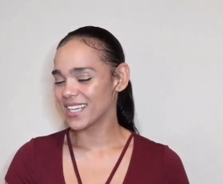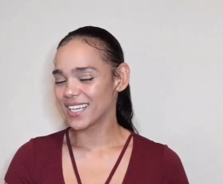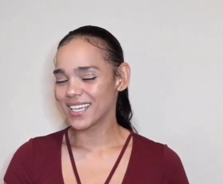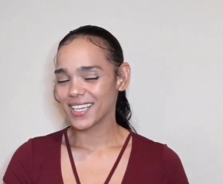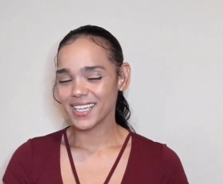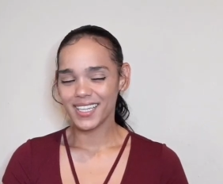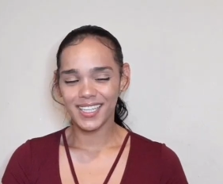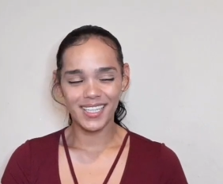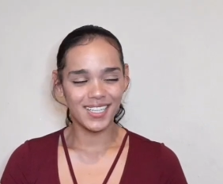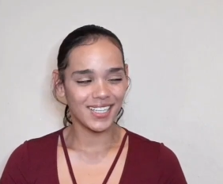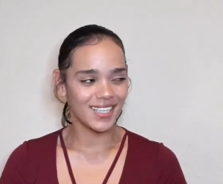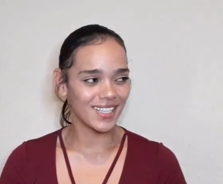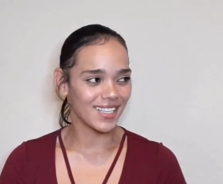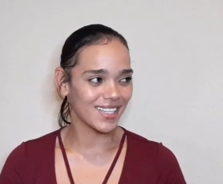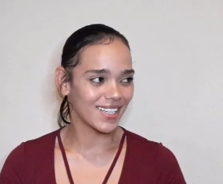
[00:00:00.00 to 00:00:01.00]

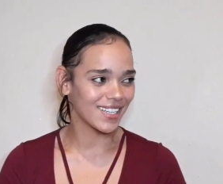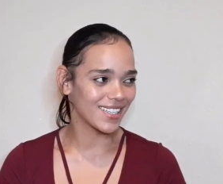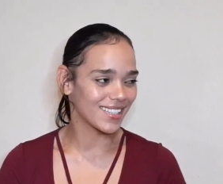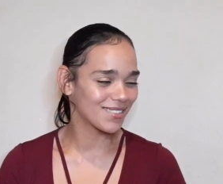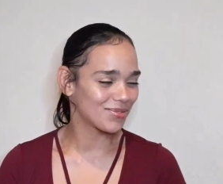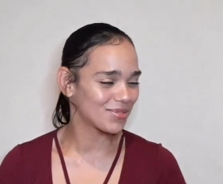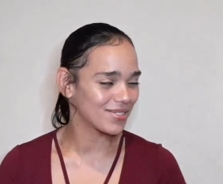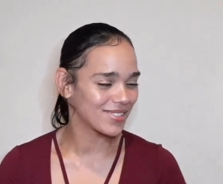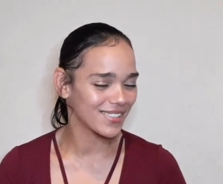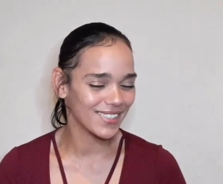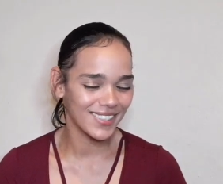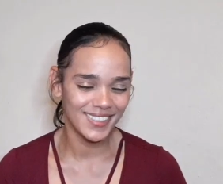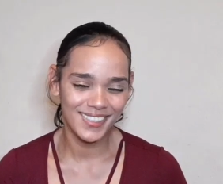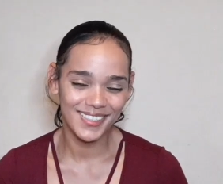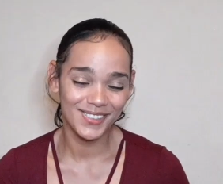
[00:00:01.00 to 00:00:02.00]

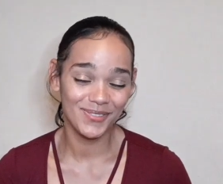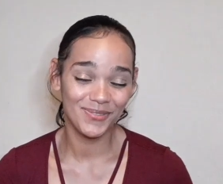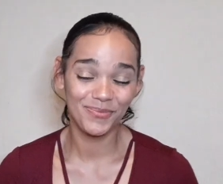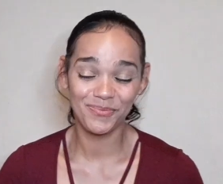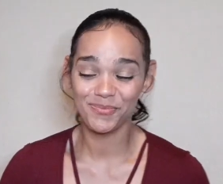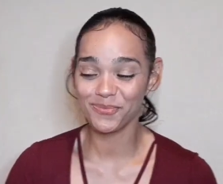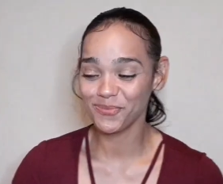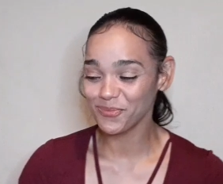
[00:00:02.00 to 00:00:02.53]
No one is speaking in this clip.